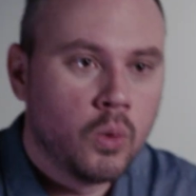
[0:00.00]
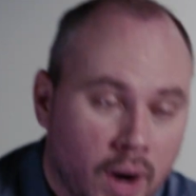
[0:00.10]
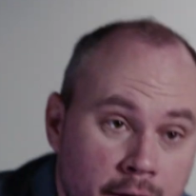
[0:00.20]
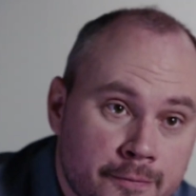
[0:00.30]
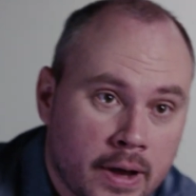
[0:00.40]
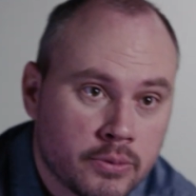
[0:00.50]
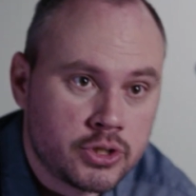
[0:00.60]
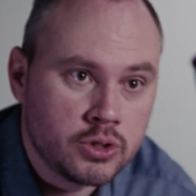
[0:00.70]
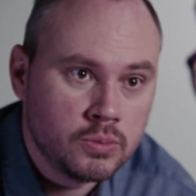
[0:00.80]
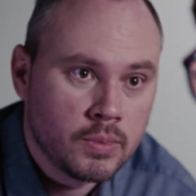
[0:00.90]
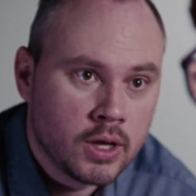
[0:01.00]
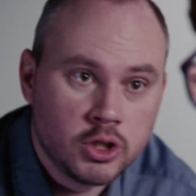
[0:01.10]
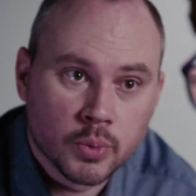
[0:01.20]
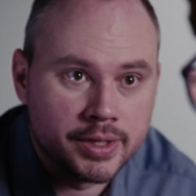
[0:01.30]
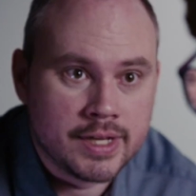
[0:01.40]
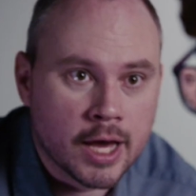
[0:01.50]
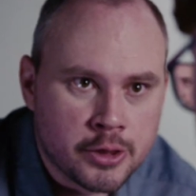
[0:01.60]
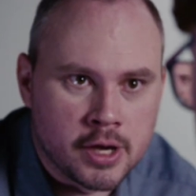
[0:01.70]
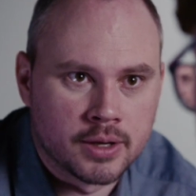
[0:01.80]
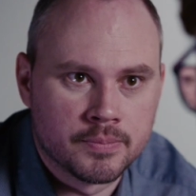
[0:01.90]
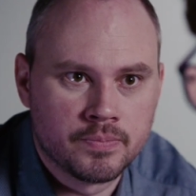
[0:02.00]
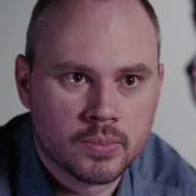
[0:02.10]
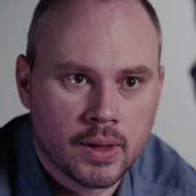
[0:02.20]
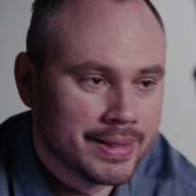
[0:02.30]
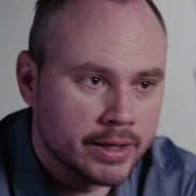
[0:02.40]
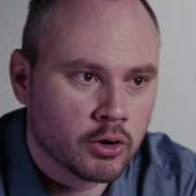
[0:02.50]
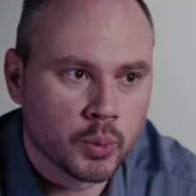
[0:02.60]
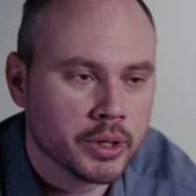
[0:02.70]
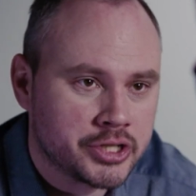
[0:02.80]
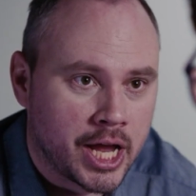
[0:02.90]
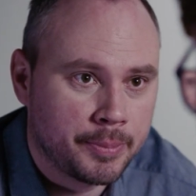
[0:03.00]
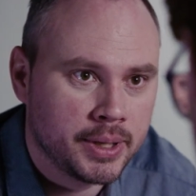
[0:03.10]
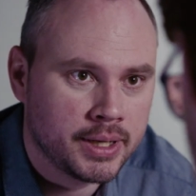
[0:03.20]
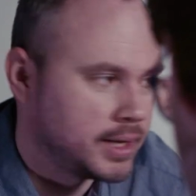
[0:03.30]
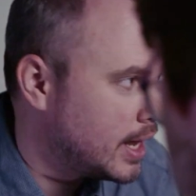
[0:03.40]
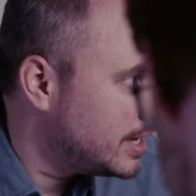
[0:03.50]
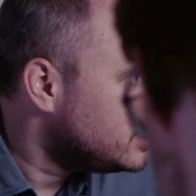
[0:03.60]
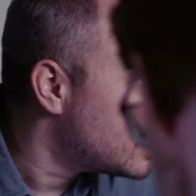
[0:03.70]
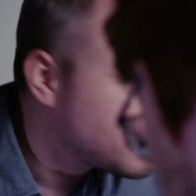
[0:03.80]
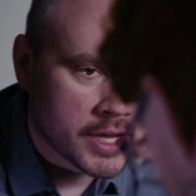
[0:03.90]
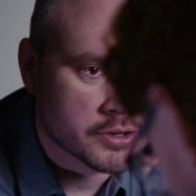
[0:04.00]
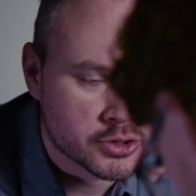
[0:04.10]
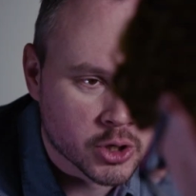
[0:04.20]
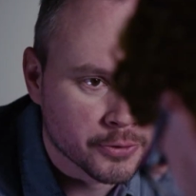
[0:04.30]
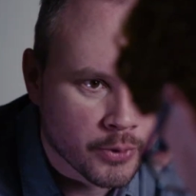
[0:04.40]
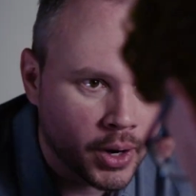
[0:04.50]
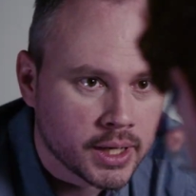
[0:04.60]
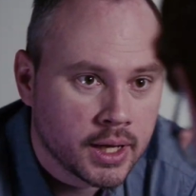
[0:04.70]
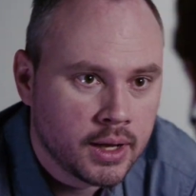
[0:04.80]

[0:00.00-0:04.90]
When I found you, you were nothing a literal world champion and, and nothing else to show for it?